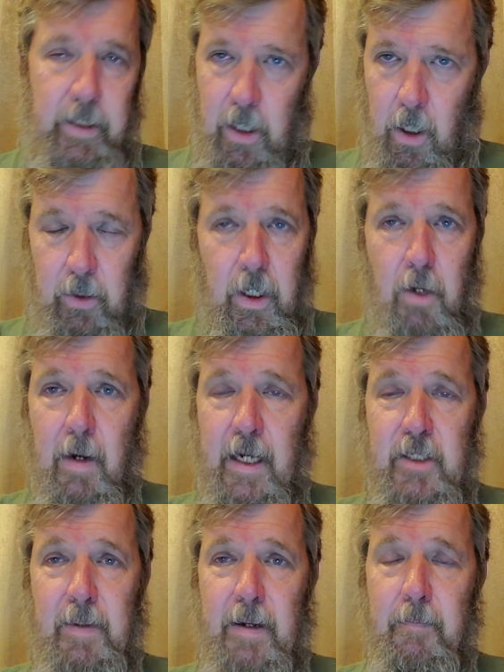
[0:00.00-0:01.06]
Y'all know I
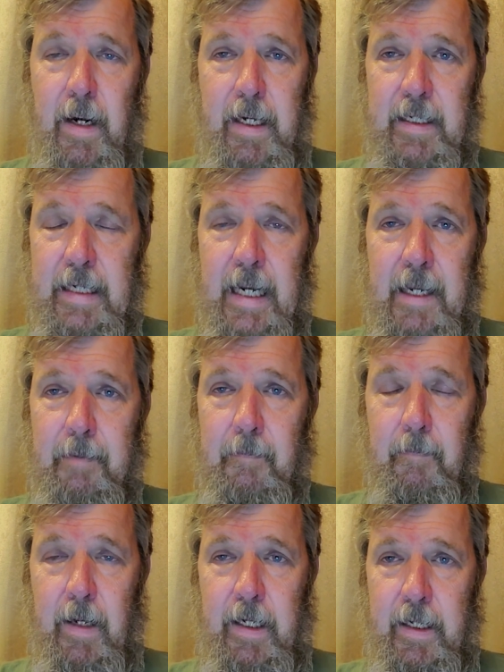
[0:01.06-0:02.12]
spent many
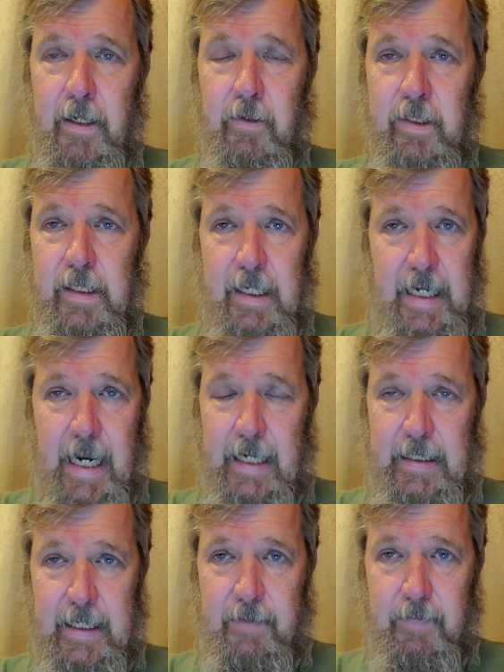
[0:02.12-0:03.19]
years in the
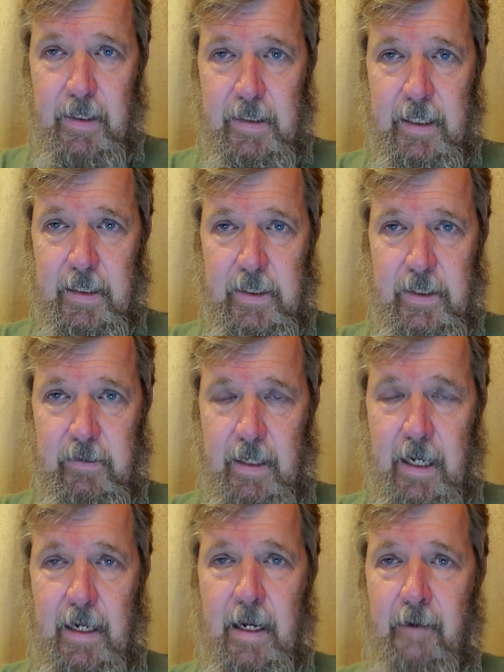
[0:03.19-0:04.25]
IT business.
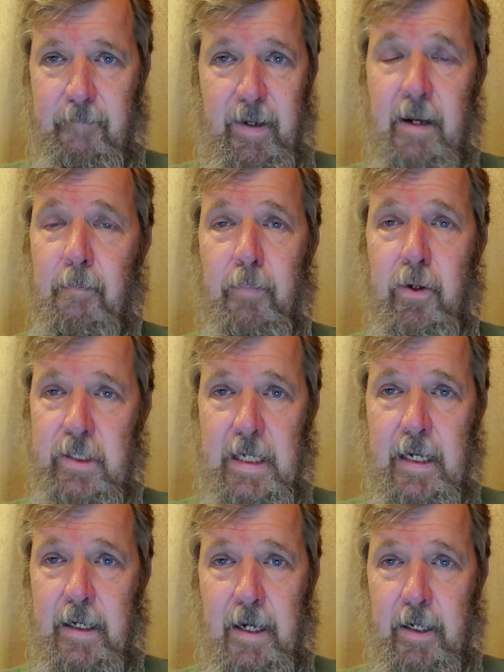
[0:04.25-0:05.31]
Okay. I've become
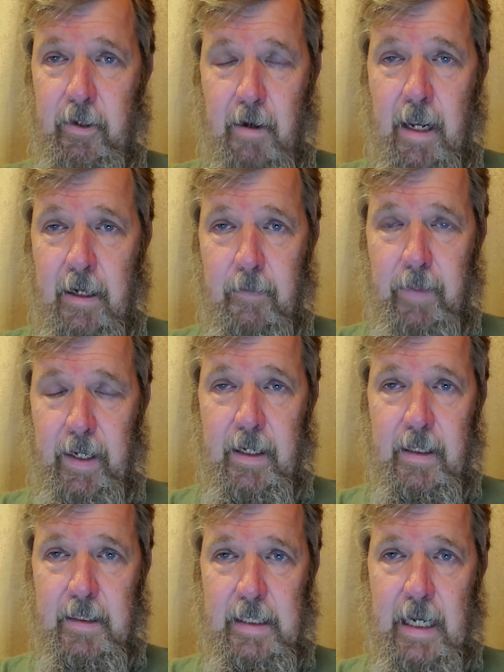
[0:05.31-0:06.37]
persona non grata
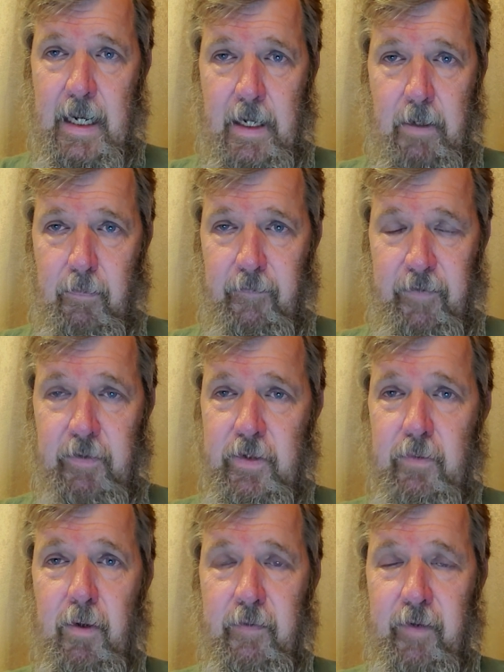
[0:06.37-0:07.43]
because I refused
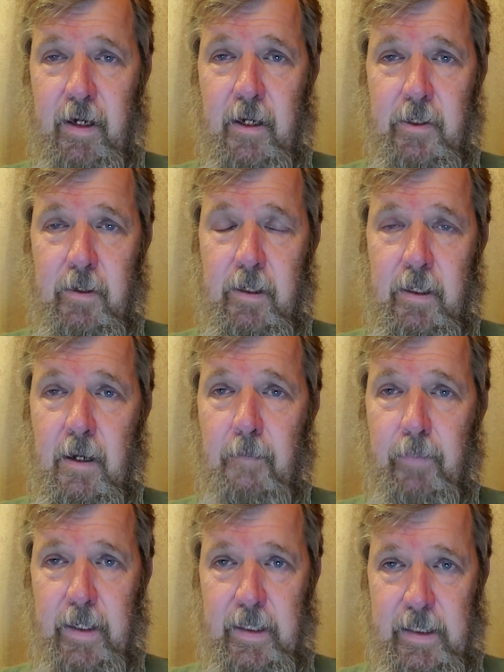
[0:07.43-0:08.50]
to work for
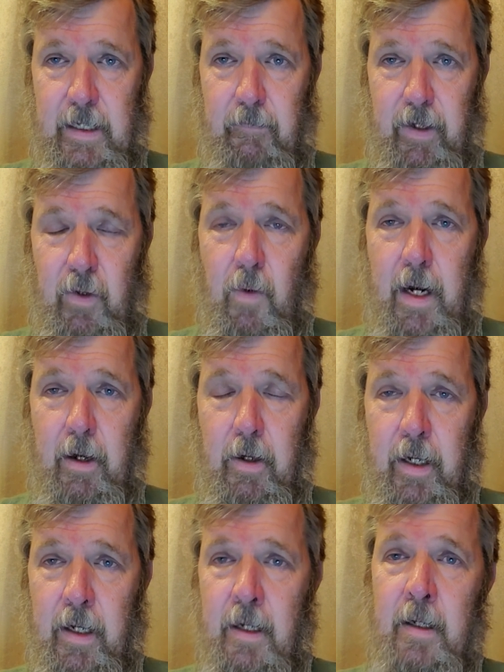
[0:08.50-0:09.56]
companies that
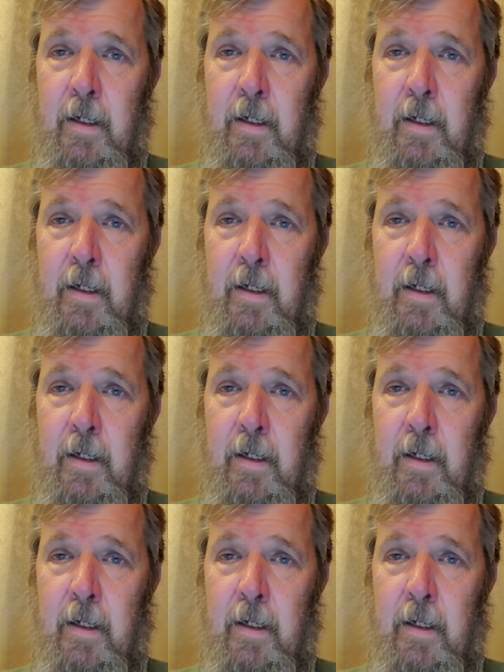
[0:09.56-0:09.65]
required